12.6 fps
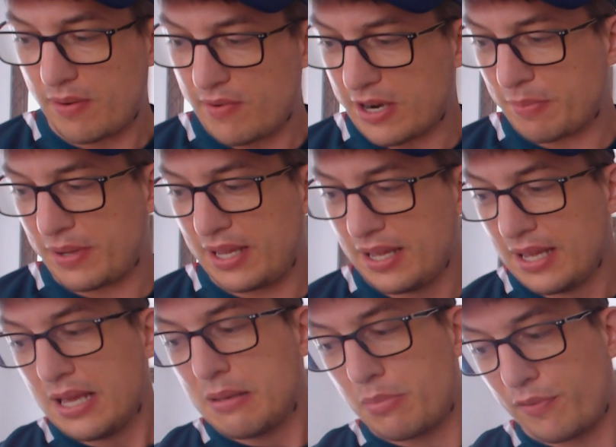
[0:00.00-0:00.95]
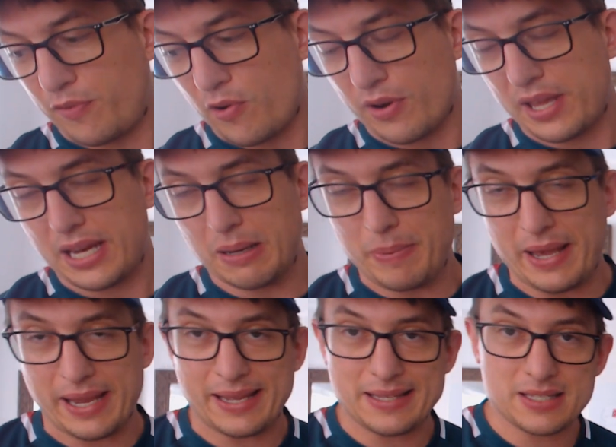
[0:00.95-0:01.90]
rugby before getting
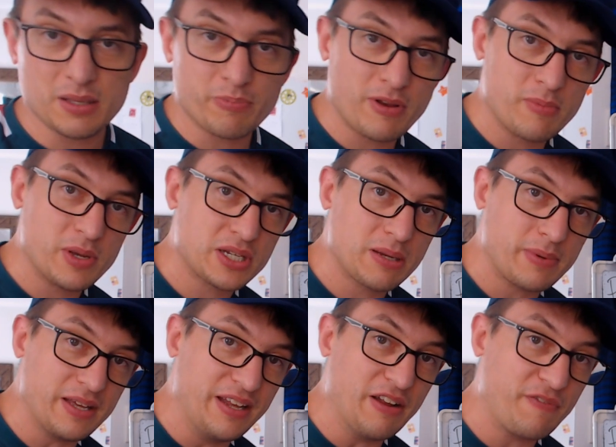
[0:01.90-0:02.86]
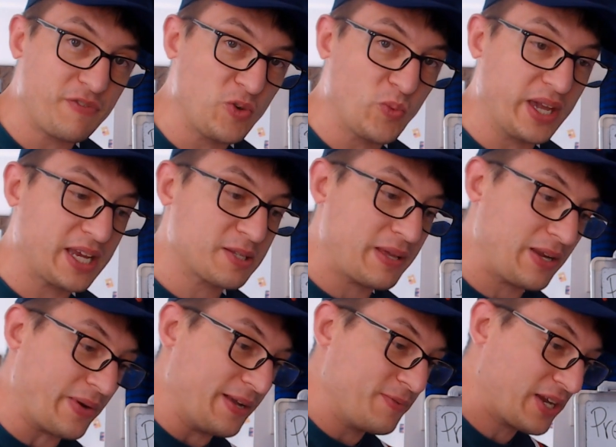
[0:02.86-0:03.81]
back into the Premiership in a few weeks.
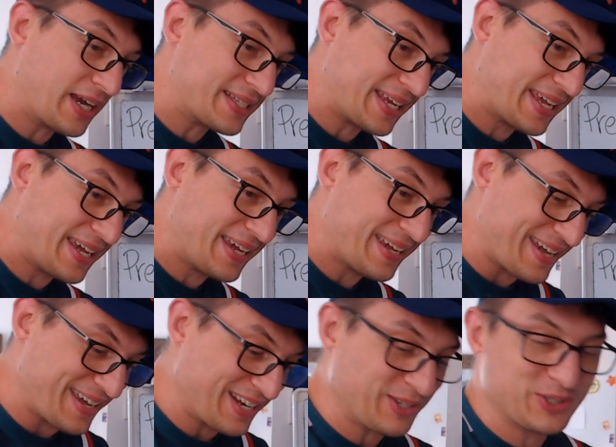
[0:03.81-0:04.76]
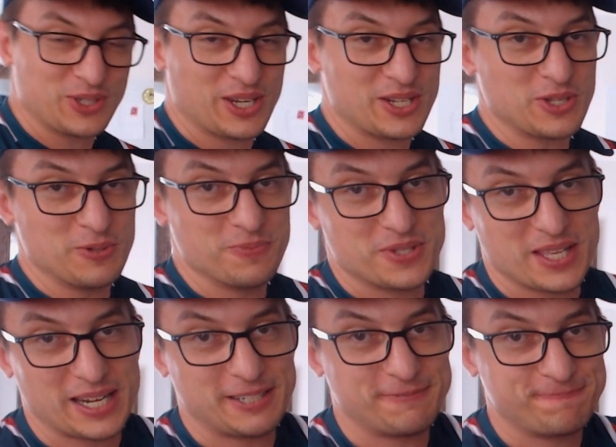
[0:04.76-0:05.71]
Anyway, you guys take care, and I'll talk to you again soon. See you later.